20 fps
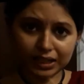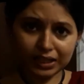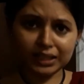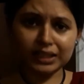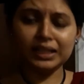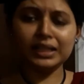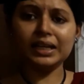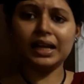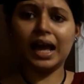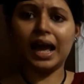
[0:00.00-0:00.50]

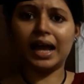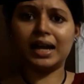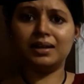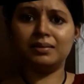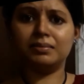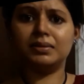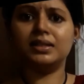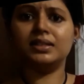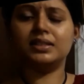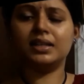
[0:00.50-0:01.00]
in
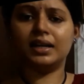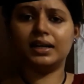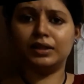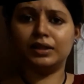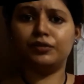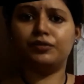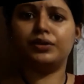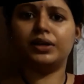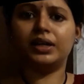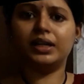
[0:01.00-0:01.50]
animals there are
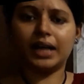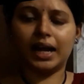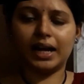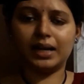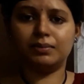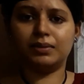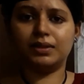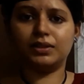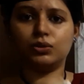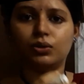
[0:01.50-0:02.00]
different
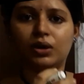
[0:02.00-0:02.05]
animals.